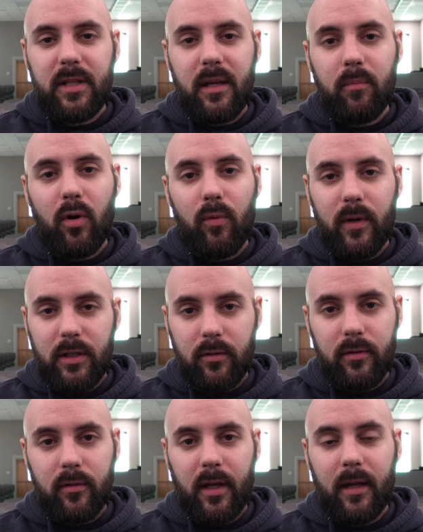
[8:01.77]
team when
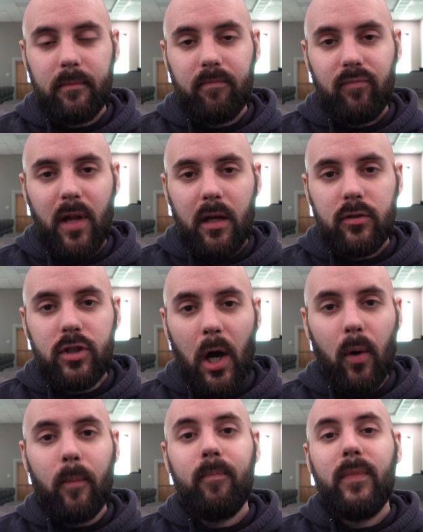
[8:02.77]
you do that.
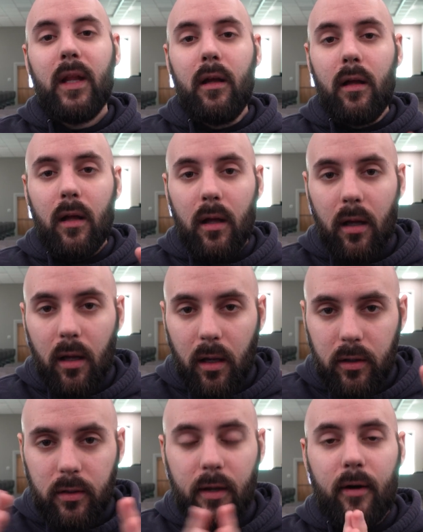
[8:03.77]
So,
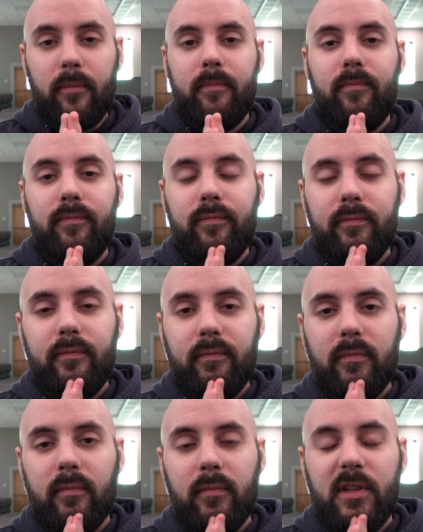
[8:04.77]
no,
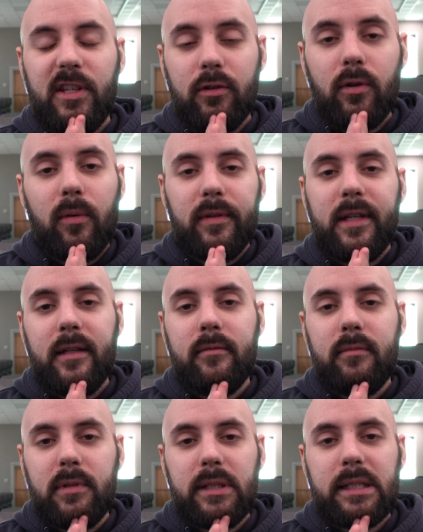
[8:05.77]
you don't need
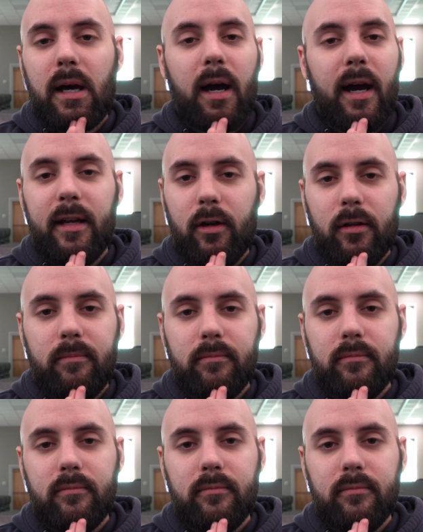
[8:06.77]
to hire
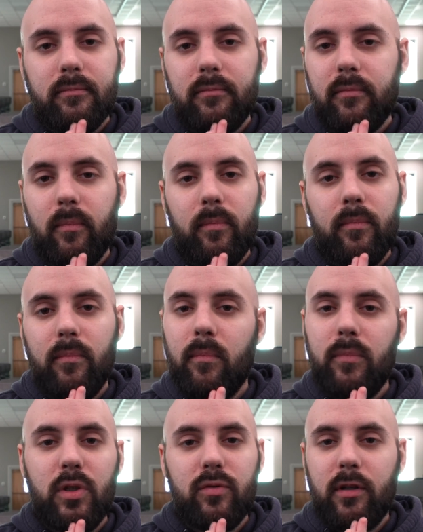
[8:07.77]

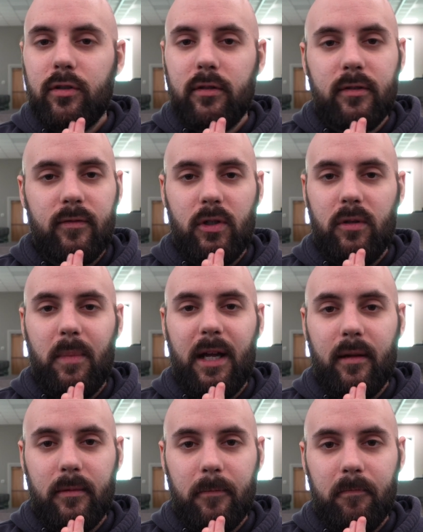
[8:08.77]
musicians for your
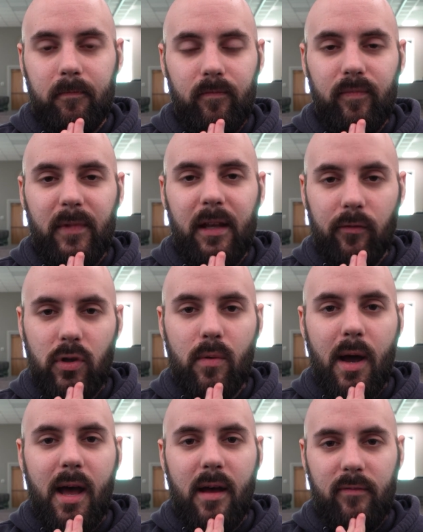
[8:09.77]
band. If you
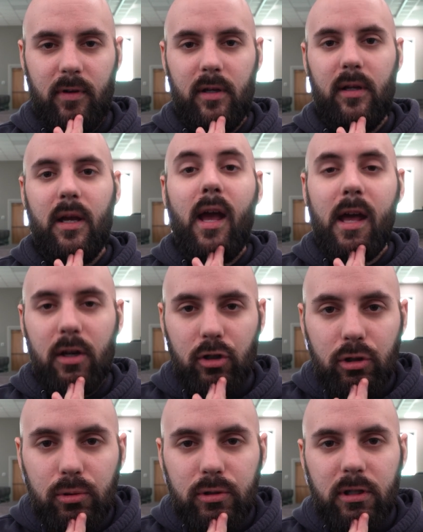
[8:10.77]
have an
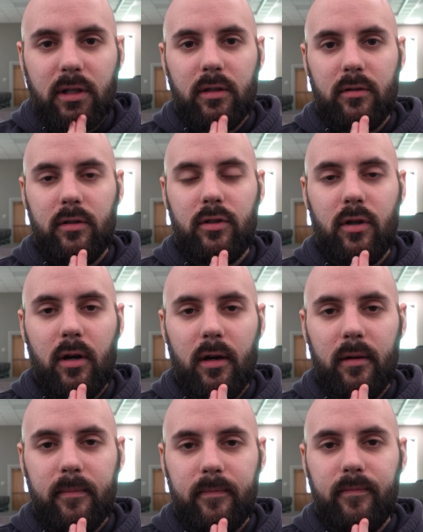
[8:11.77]
acoustic guitar